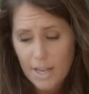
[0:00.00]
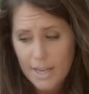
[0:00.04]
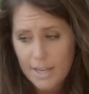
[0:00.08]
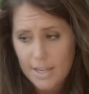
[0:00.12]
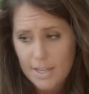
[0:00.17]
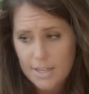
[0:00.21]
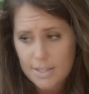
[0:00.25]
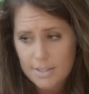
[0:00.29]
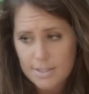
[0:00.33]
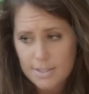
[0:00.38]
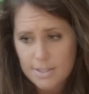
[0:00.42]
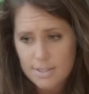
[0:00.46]

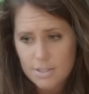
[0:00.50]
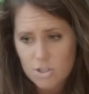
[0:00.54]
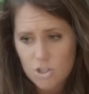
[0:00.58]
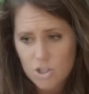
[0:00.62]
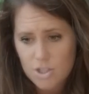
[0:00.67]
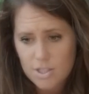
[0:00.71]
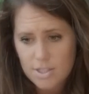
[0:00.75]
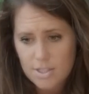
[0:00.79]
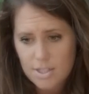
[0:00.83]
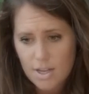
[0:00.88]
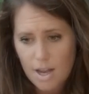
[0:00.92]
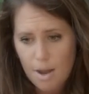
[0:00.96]
Like, it's
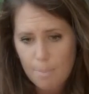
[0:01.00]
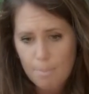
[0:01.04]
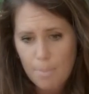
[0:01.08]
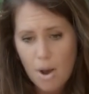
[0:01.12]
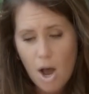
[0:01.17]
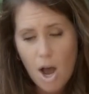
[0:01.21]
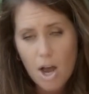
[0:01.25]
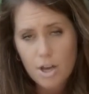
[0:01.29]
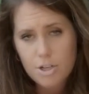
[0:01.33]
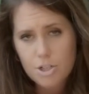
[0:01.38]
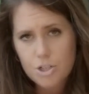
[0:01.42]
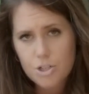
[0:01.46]
just a
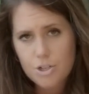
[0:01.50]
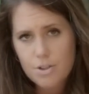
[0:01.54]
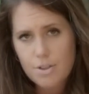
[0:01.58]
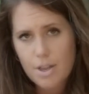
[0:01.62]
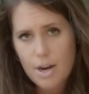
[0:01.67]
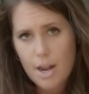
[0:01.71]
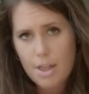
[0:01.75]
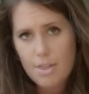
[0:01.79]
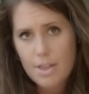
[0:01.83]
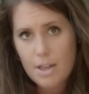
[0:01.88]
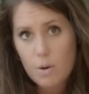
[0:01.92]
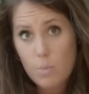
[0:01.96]
posture
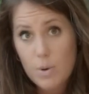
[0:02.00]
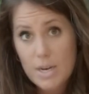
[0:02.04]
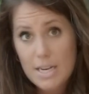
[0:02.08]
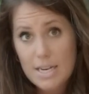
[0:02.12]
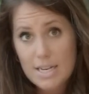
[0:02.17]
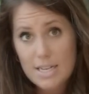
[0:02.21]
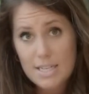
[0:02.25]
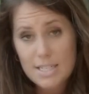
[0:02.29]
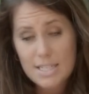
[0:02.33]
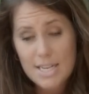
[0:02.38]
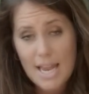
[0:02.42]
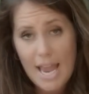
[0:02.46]
that I think we
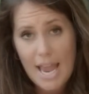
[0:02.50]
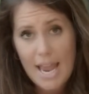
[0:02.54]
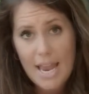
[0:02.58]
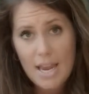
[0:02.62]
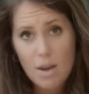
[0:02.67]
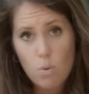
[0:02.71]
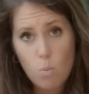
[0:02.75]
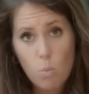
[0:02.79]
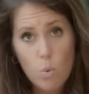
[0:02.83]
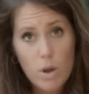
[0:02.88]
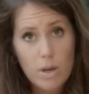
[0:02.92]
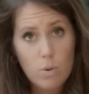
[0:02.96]
need to
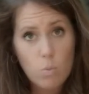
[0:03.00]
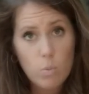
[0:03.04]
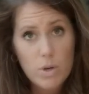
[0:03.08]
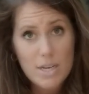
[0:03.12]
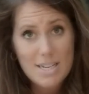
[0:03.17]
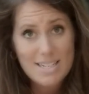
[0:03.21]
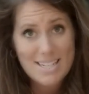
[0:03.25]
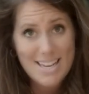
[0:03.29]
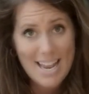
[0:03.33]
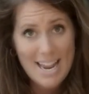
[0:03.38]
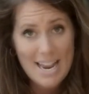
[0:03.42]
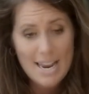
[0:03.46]
take when
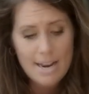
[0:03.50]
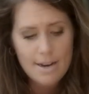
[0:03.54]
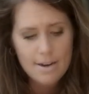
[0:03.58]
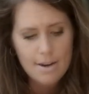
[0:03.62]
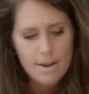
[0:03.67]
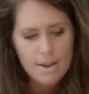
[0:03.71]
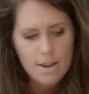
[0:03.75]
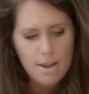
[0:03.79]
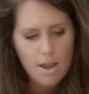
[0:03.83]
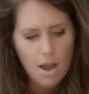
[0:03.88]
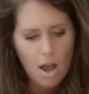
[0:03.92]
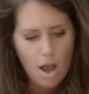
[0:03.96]
we date,
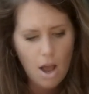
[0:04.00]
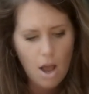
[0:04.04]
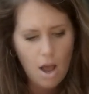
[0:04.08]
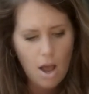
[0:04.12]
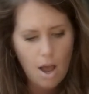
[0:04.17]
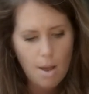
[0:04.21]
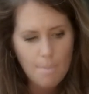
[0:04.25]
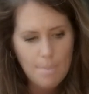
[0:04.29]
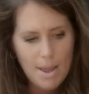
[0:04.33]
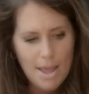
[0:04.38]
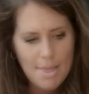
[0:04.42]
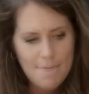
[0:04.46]

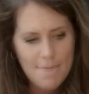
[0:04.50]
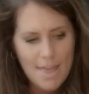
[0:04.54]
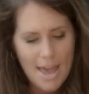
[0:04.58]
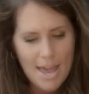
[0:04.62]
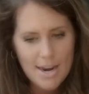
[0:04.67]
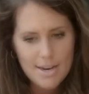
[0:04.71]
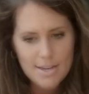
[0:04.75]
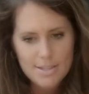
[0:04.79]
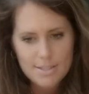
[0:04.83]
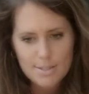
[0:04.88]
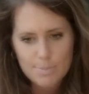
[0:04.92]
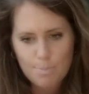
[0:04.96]
and
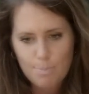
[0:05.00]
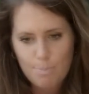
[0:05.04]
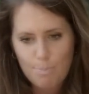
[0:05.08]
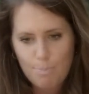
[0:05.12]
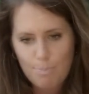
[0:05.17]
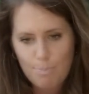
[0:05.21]
that is